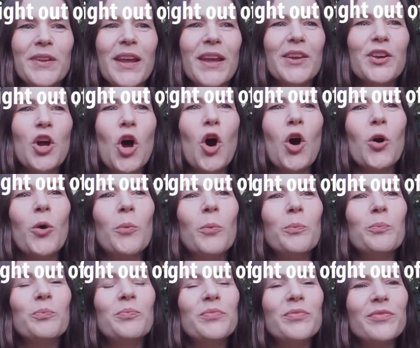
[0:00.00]

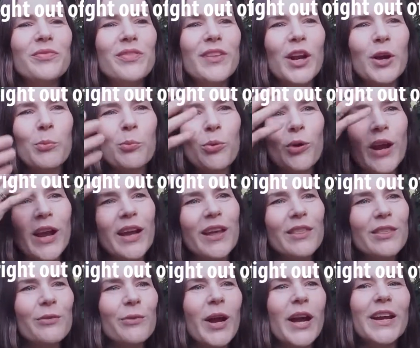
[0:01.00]
comb their
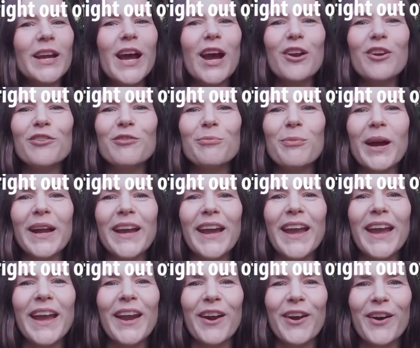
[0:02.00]
breath right out of my
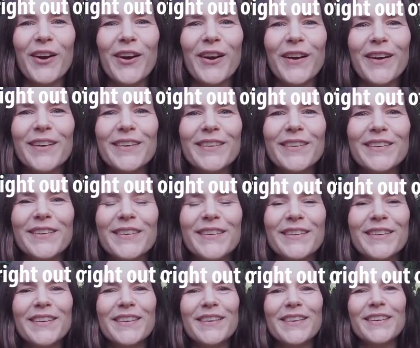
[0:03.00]
hair,
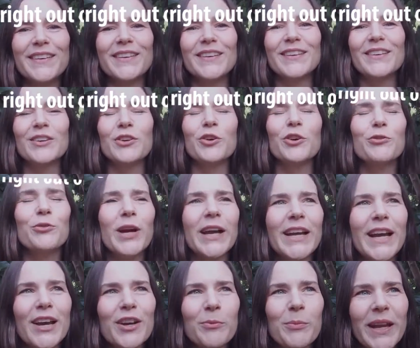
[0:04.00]
or right
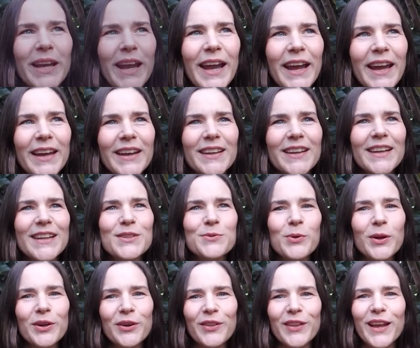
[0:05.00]
out of my head. It's
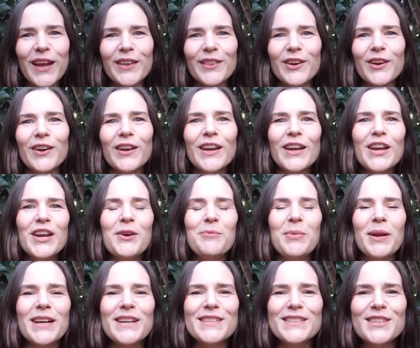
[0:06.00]
one or the other.
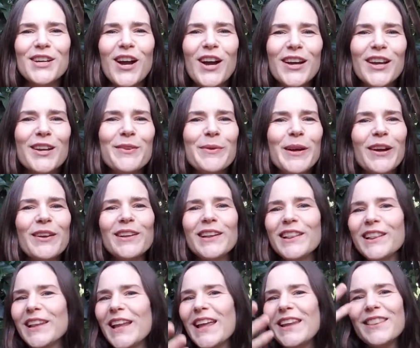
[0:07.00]
But he's talking about
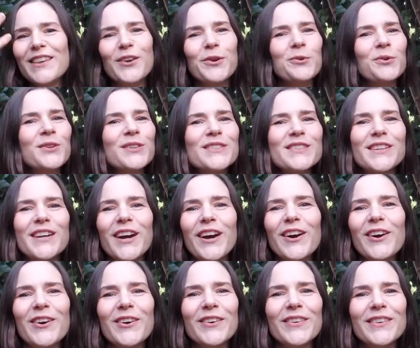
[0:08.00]
letting their words
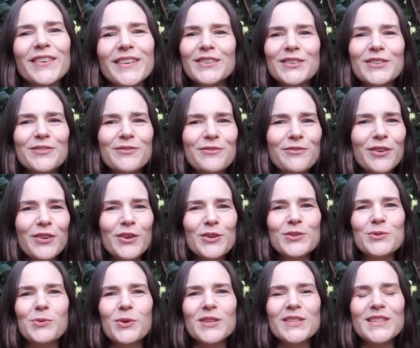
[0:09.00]
go, for
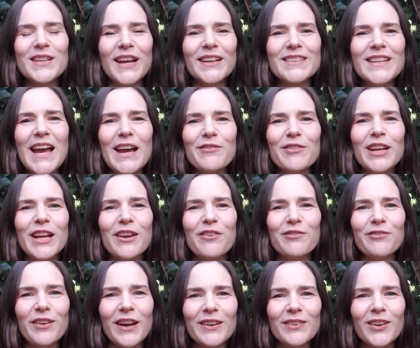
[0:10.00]
those words not to have any
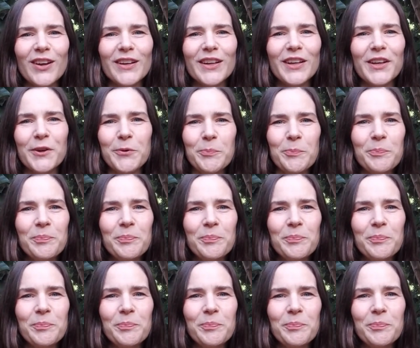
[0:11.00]
effect on him.